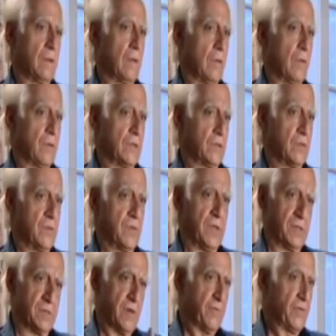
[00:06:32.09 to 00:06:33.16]
Only two
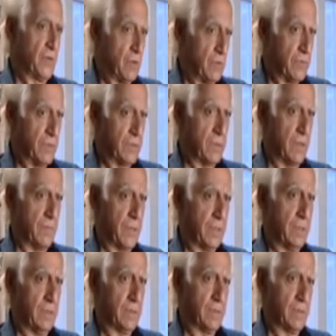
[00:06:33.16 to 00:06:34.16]
things. You have to know they're coming,